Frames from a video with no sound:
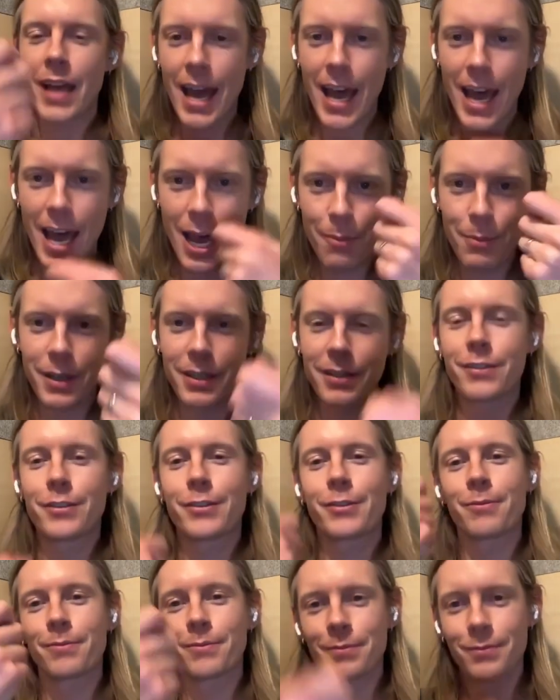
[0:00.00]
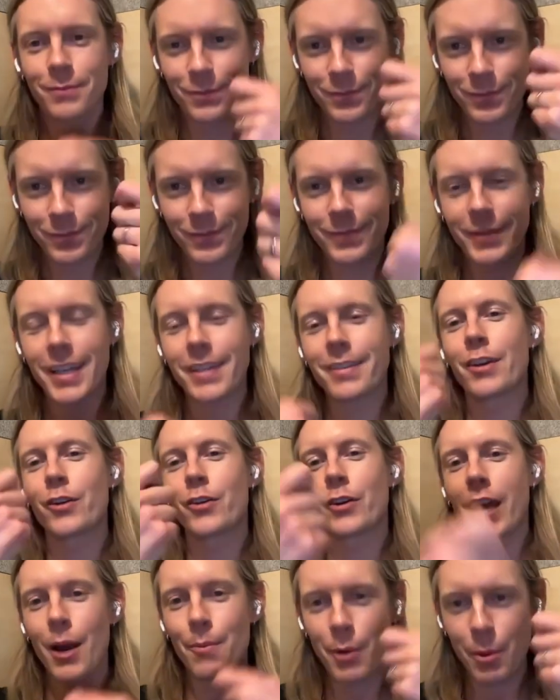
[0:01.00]
habit that they're
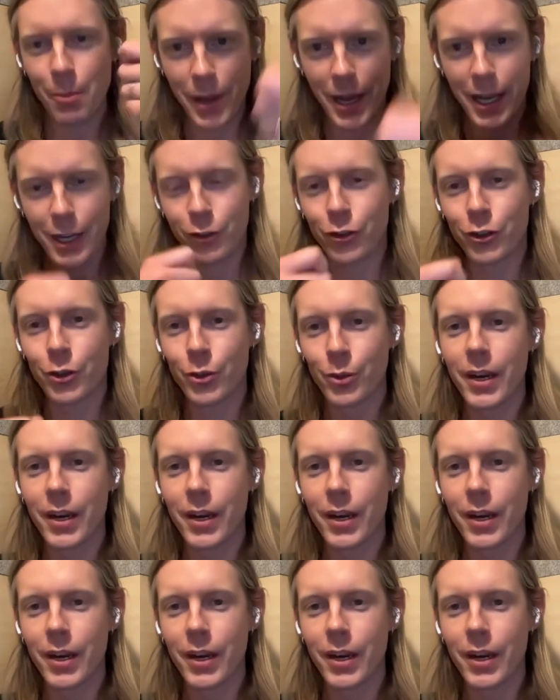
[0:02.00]
coming back to you.